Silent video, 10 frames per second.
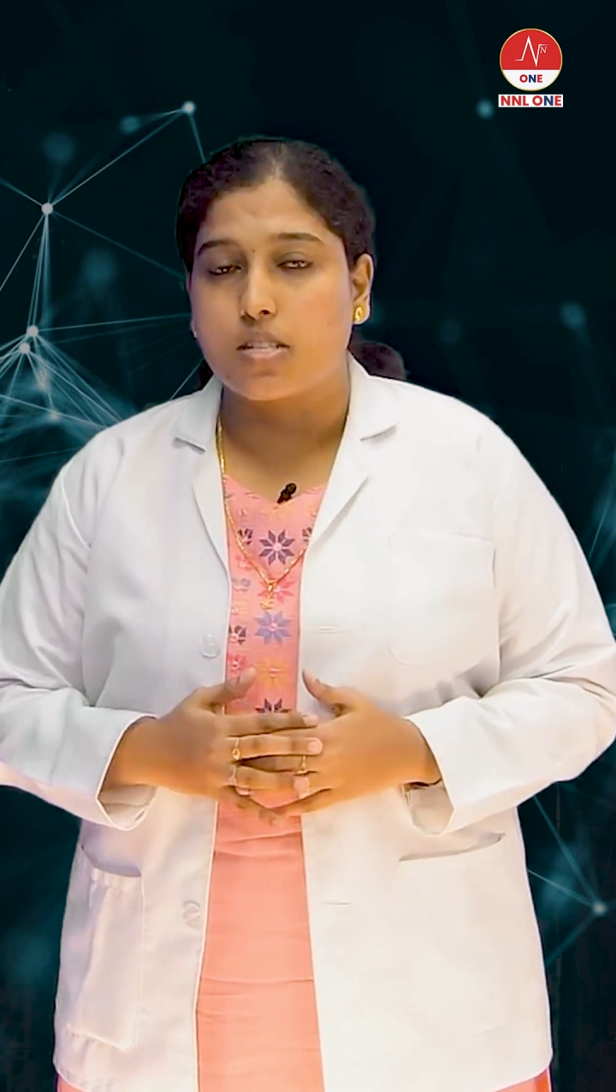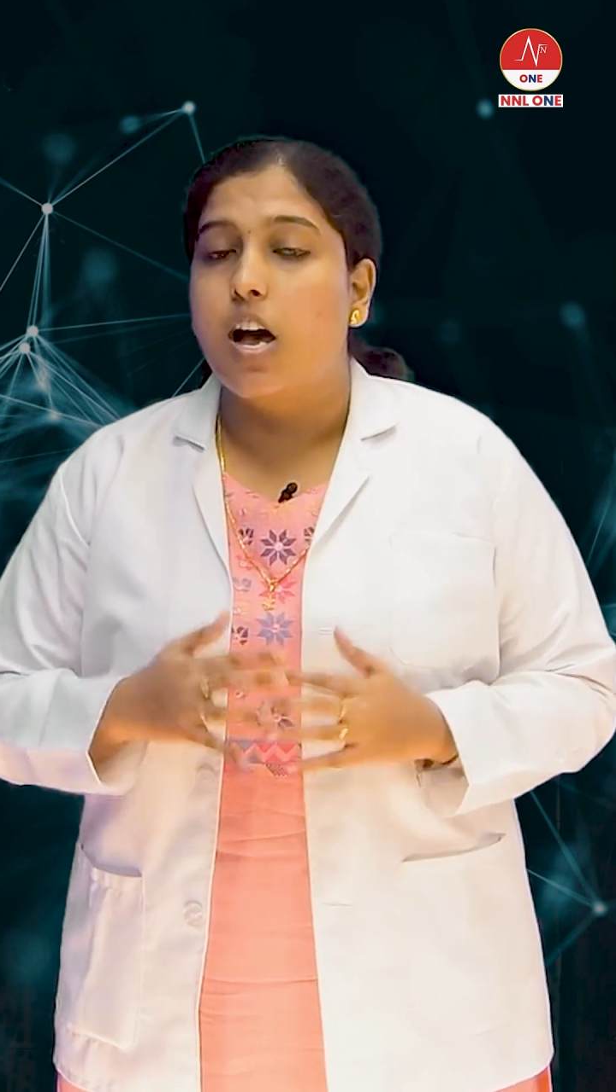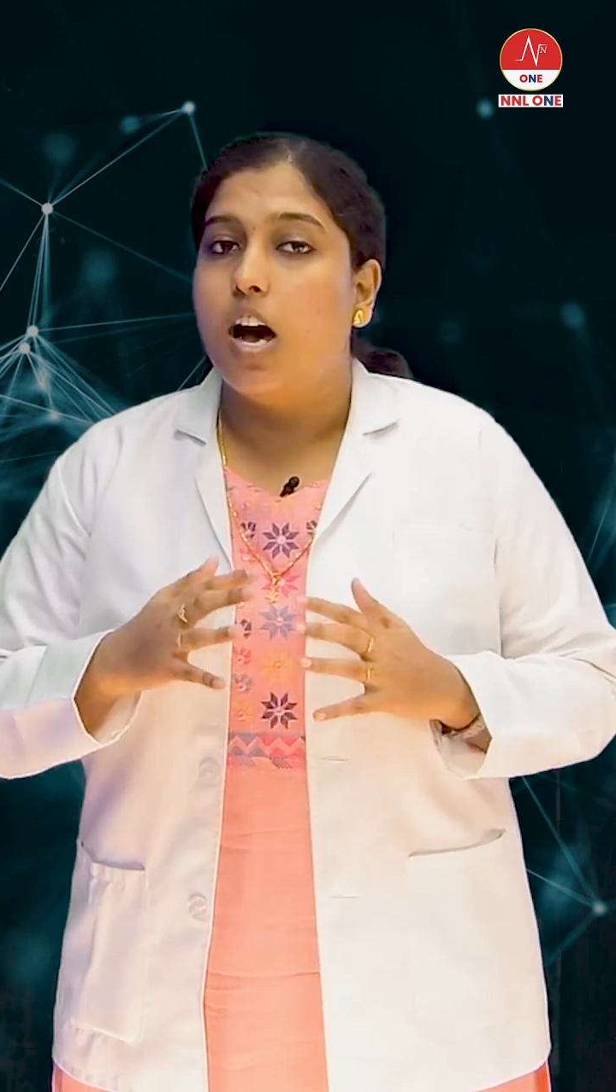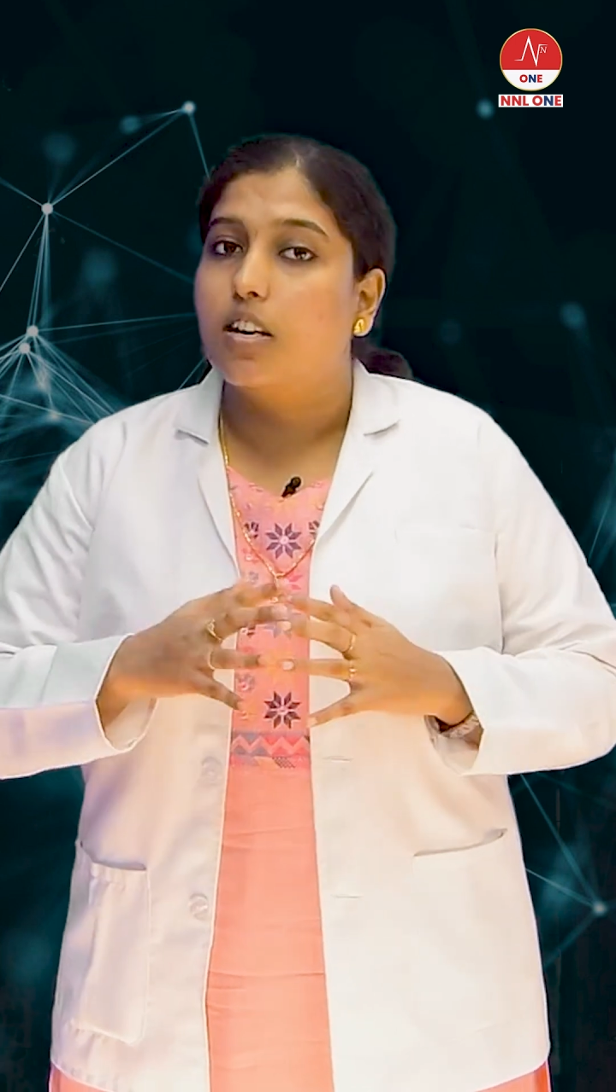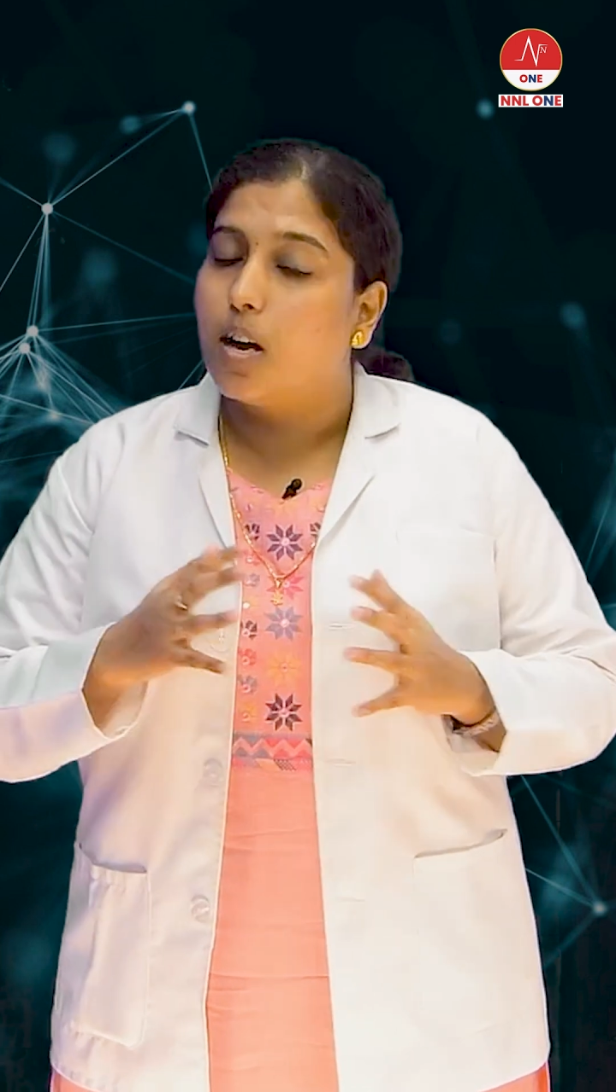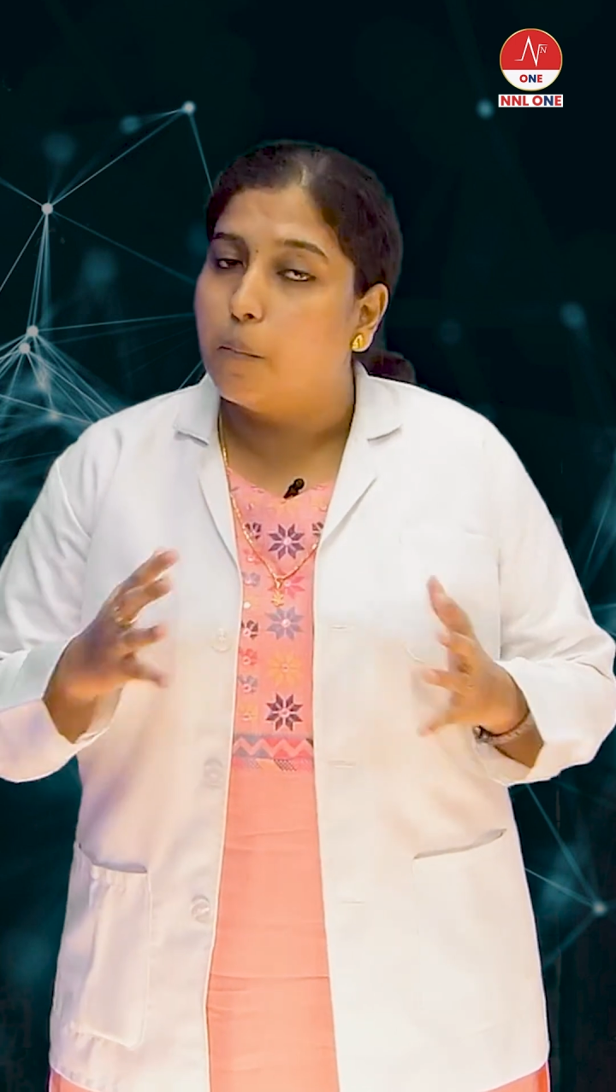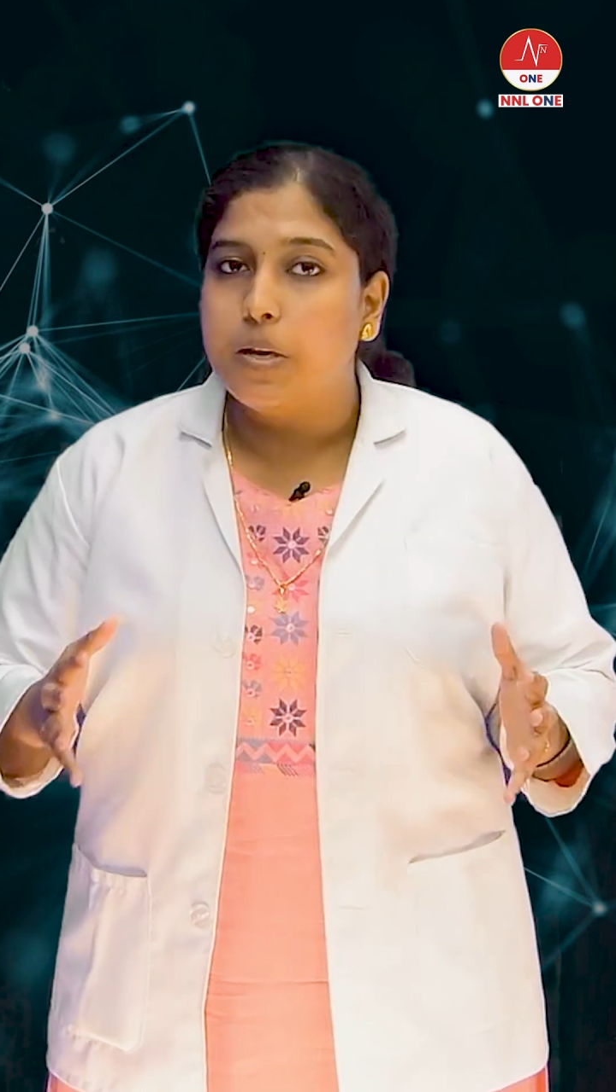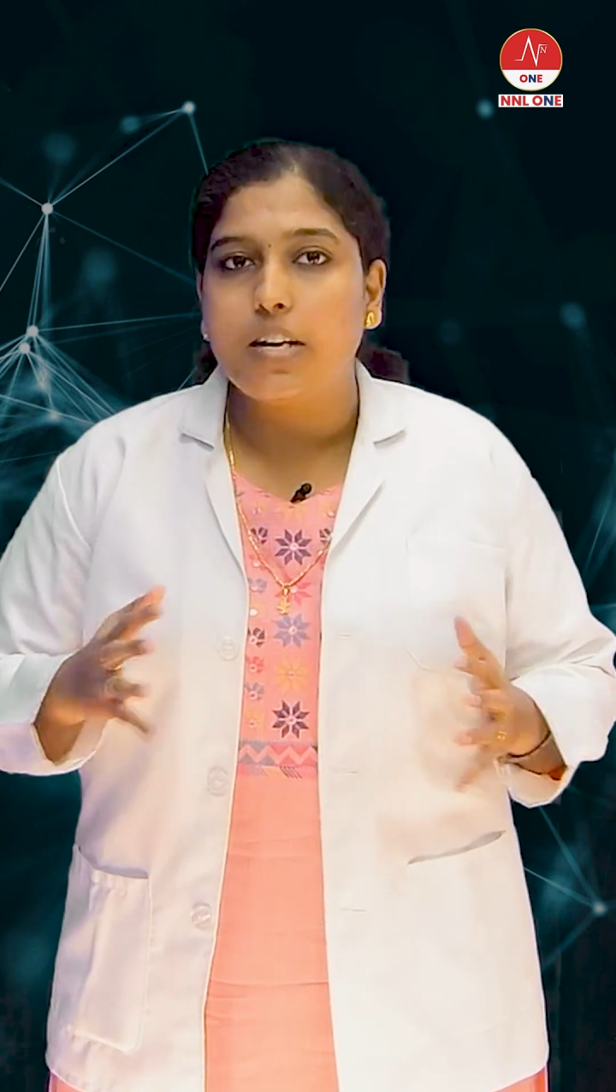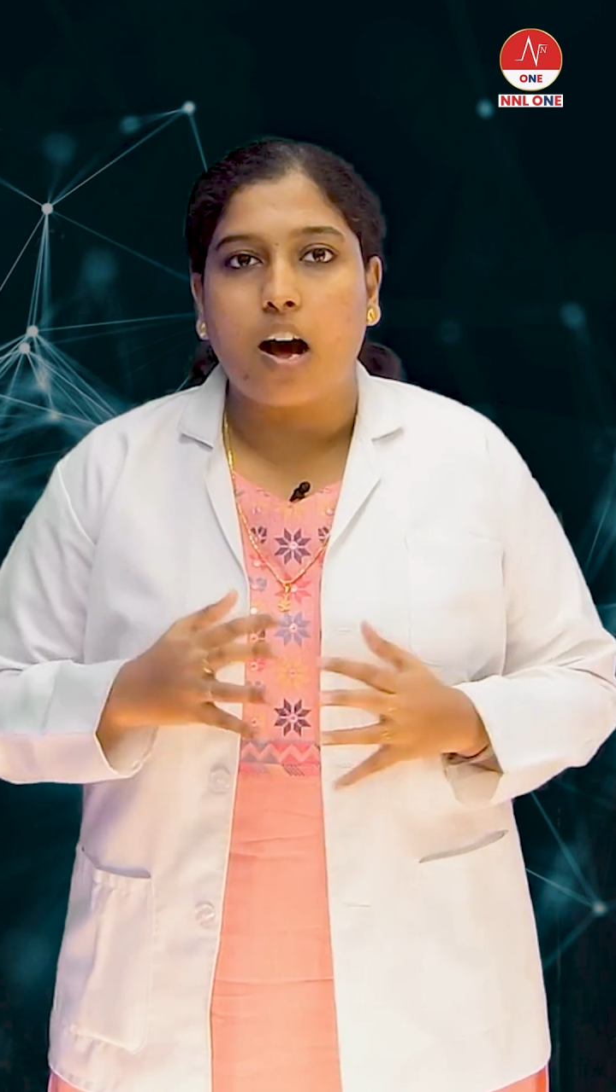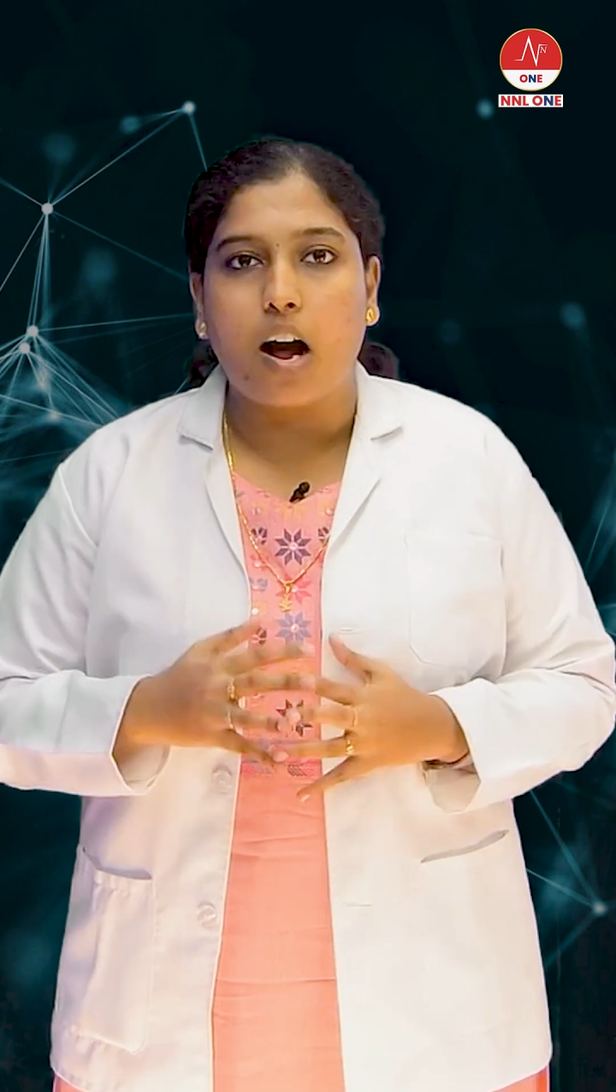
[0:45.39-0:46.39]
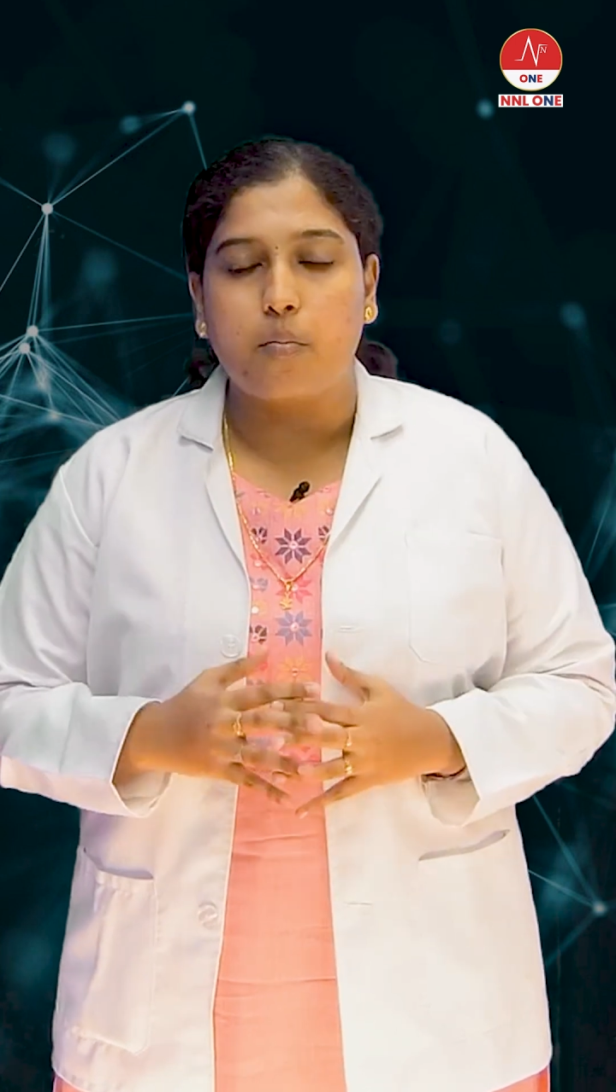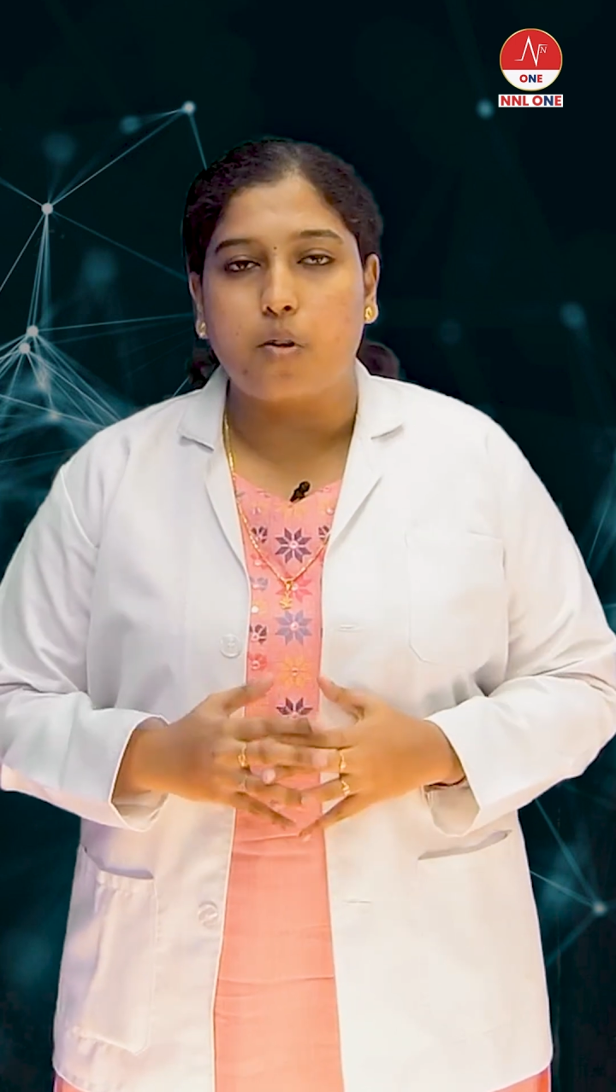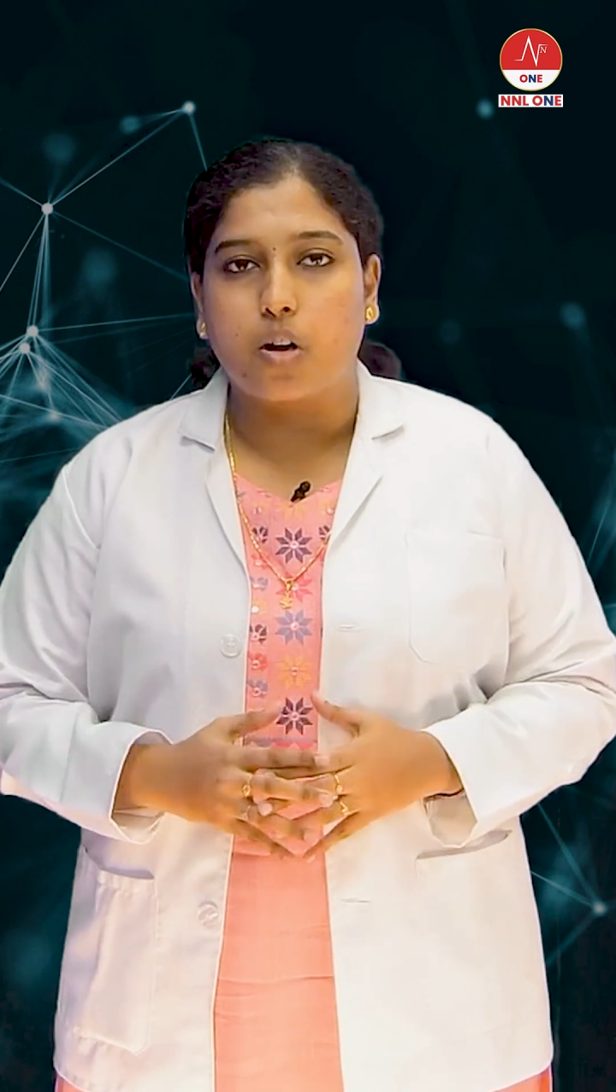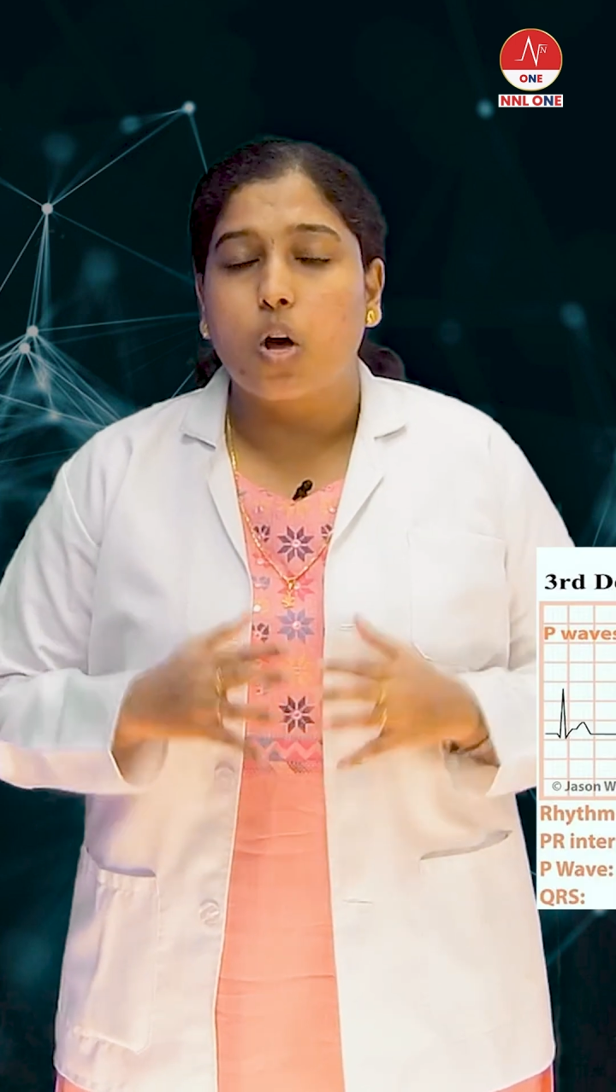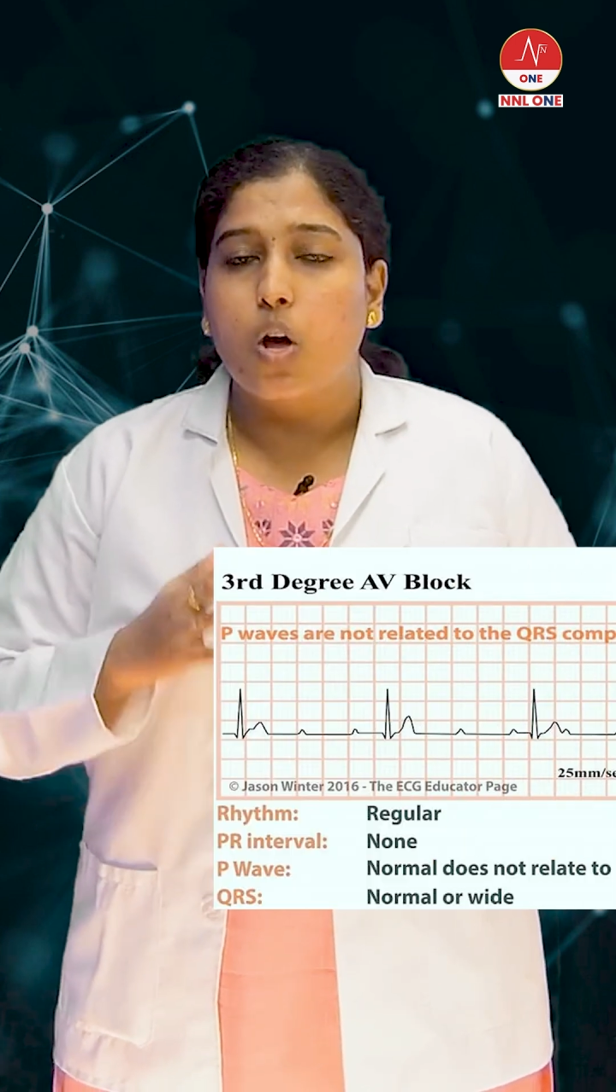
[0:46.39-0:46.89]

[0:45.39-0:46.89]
a complete heart block,